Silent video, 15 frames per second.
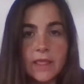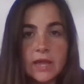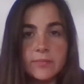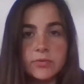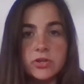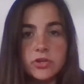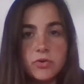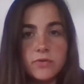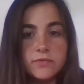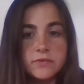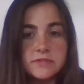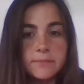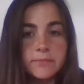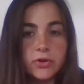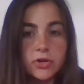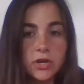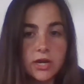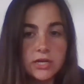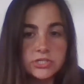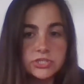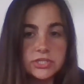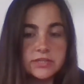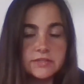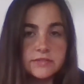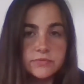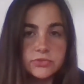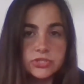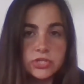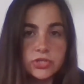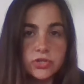I'm going to go over some precautions,
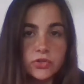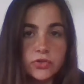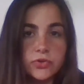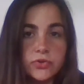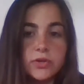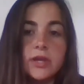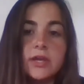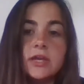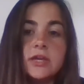which include